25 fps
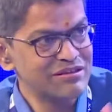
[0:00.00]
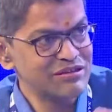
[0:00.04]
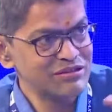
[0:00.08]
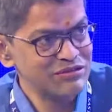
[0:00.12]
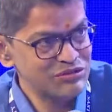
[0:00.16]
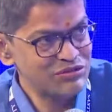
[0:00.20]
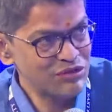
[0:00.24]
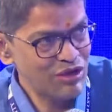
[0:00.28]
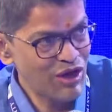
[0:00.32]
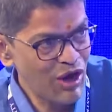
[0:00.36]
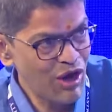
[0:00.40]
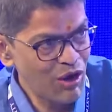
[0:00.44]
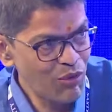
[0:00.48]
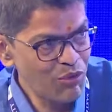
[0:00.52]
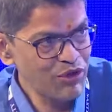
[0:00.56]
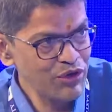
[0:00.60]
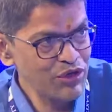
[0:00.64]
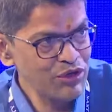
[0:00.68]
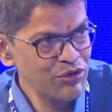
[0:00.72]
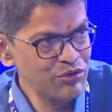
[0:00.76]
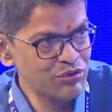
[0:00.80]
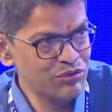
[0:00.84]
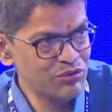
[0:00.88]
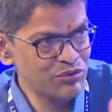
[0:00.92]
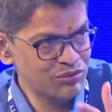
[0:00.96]
So how
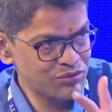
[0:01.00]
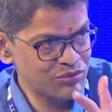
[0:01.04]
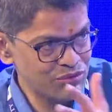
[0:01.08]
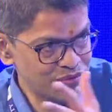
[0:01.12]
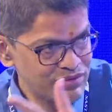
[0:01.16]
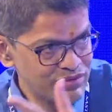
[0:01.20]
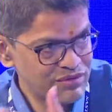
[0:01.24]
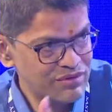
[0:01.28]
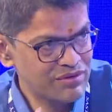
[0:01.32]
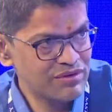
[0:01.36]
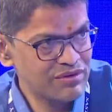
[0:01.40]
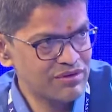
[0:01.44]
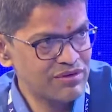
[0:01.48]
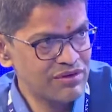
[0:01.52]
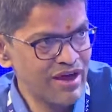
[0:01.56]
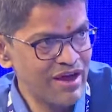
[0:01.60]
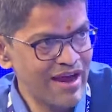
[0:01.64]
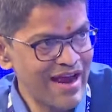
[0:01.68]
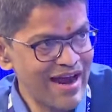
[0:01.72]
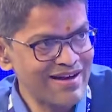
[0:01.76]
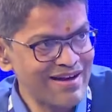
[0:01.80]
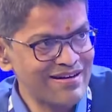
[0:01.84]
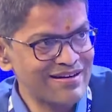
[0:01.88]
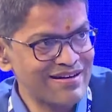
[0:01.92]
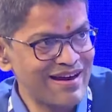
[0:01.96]
do you, you know,
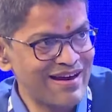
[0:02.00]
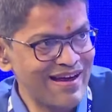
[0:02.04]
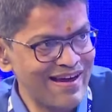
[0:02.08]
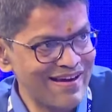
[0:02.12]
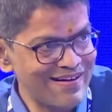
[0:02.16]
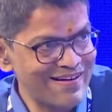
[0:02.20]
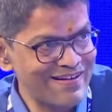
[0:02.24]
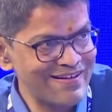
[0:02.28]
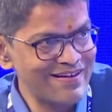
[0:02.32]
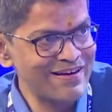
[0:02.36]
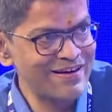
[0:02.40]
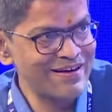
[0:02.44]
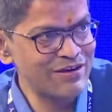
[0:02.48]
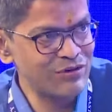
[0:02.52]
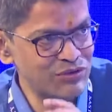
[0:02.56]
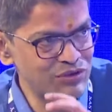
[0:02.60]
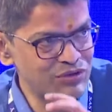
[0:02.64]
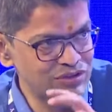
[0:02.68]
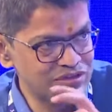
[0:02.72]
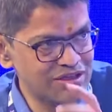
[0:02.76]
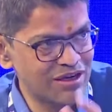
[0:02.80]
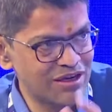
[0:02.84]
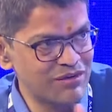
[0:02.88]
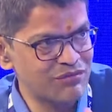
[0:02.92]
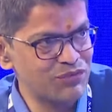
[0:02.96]
add clarity to
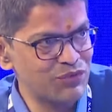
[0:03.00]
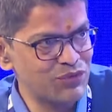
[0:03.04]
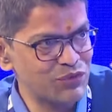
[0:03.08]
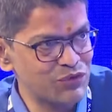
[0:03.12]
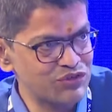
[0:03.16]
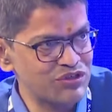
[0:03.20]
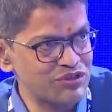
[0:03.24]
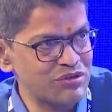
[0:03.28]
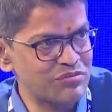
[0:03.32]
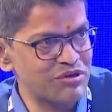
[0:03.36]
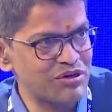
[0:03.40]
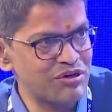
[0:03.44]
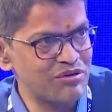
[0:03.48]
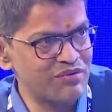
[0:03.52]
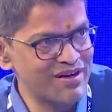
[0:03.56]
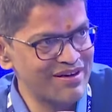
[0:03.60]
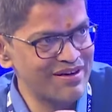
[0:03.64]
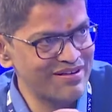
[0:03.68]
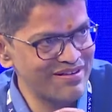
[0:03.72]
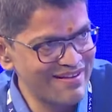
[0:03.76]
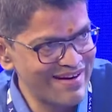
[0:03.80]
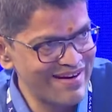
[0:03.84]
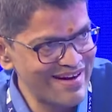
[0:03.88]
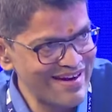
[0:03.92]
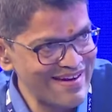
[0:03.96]
this confusion
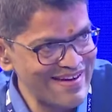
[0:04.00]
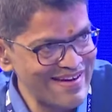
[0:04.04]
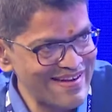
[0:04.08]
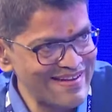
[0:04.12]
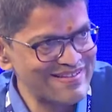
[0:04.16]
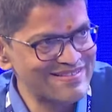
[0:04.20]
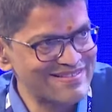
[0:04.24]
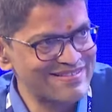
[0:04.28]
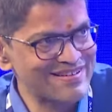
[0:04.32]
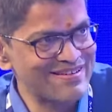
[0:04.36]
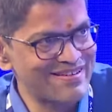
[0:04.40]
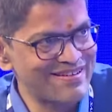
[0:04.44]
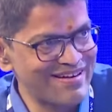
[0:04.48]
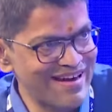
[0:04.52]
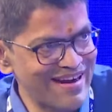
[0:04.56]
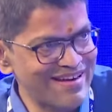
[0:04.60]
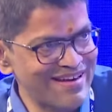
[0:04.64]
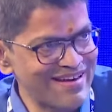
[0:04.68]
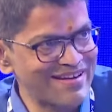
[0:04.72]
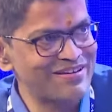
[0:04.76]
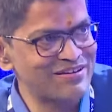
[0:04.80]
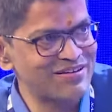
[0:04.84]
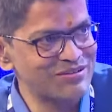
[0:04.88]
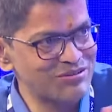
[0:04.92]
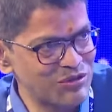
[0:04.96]
between ratings and
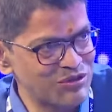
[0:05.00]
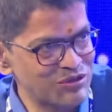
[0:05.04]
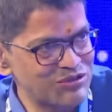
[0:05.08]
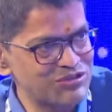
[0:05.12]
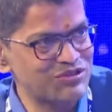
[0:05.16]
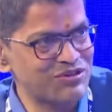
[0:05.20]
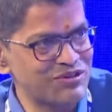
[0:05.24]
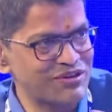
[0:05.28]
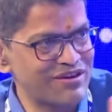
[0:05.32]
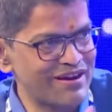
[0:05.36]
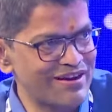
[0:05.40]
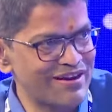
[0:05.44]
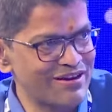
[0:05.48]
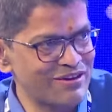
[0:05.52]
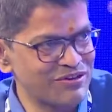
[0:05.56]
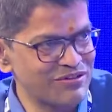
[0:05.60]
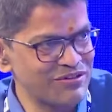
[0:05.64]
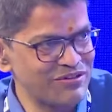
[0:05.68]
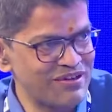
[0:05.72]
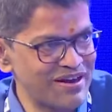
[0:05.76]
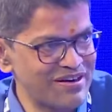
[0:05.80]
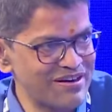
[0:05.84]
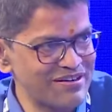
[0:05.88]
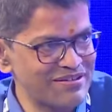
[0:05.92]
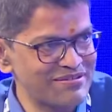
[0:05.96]
rankings? What's your take
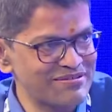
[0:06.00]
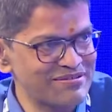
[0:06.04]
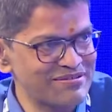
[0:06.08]
on that?